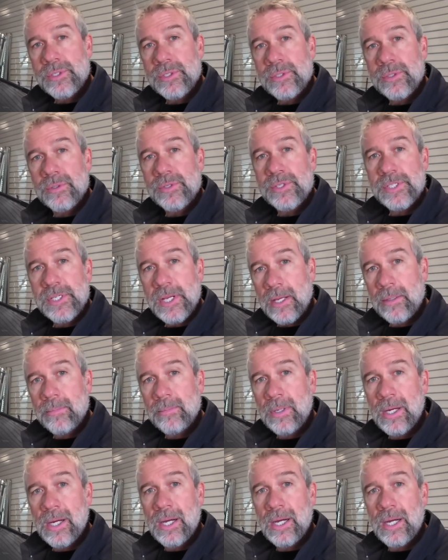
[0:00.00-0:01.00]
to
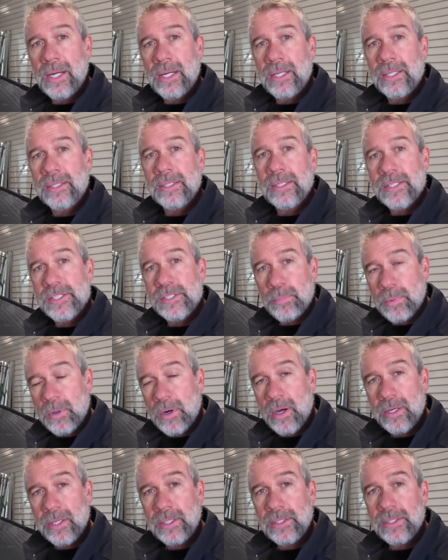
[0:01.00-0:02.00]
stand behind this
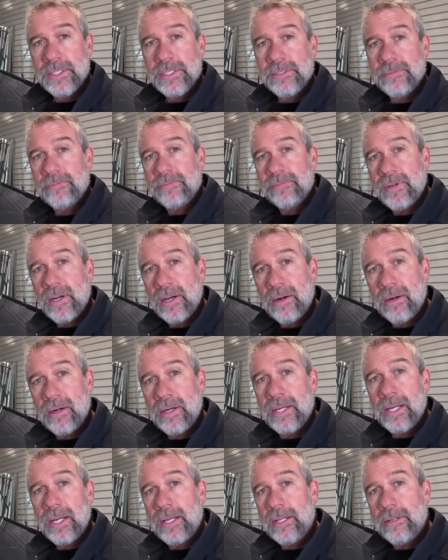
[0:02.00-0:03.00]
product, this
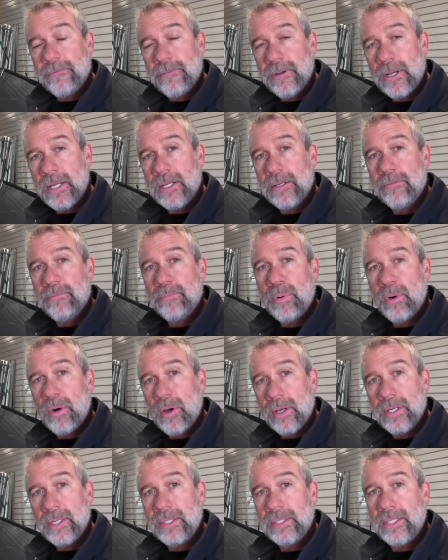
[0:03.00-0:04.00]
very innovative
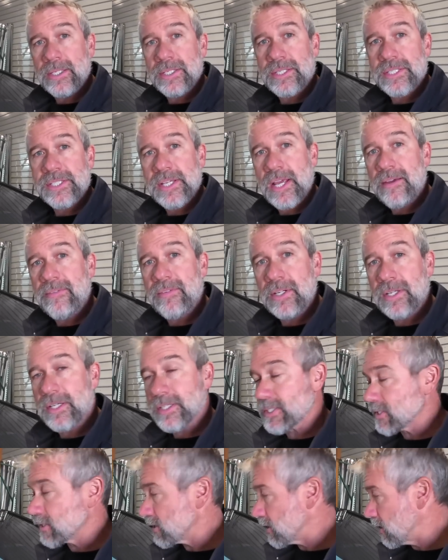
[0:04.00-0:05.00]
product that is saving
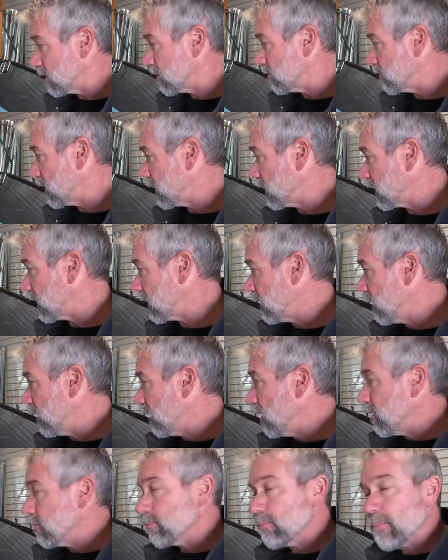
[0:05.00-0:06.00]
us a ton of money,
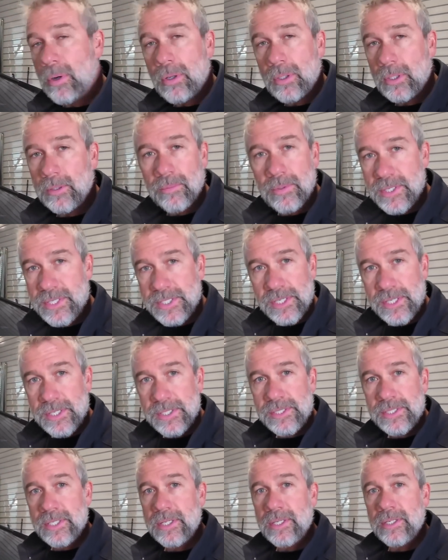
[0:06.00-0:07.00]
bullet
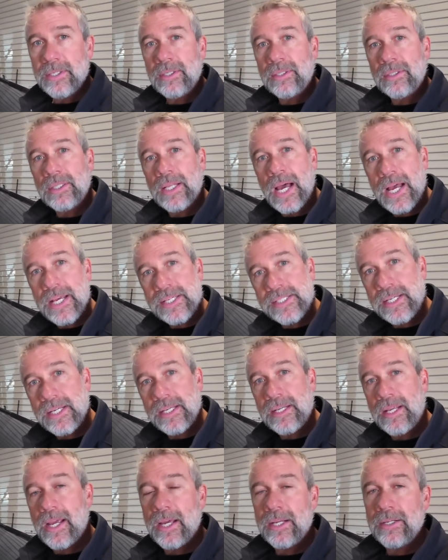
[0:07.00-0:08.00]
resistant, glass
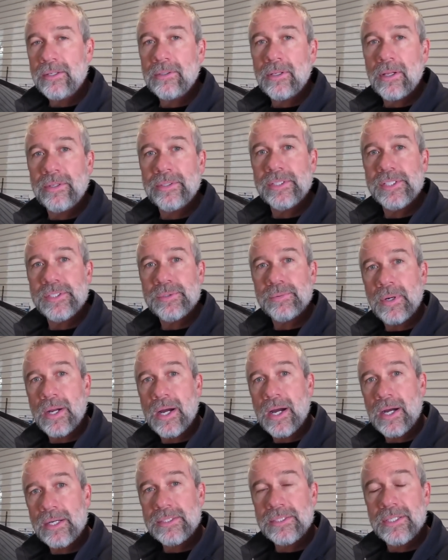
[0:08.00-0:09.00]
can handle all these
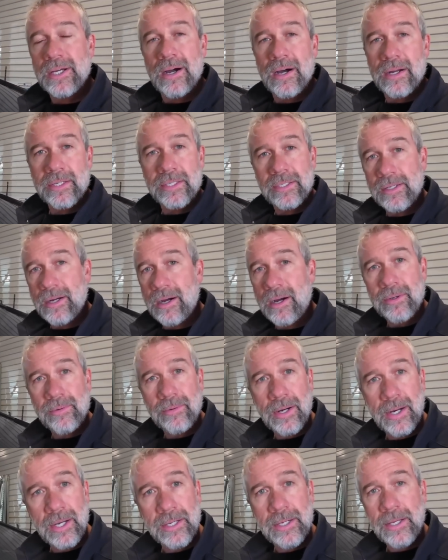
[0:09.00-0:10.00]
rocks, on and on,
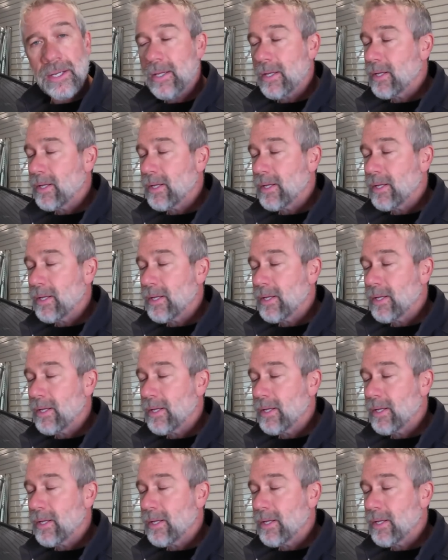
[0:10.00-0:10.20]
right?